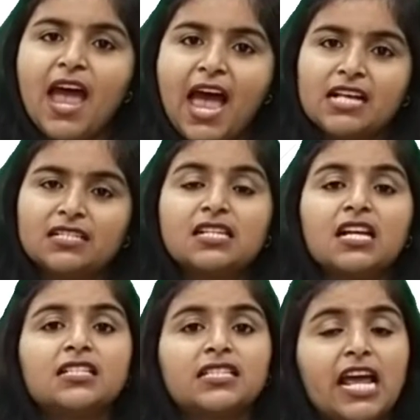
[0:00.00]
as
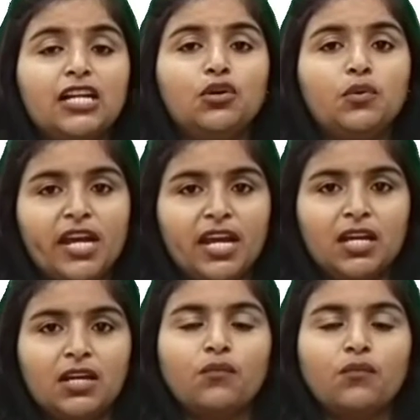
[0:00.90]
cellulae,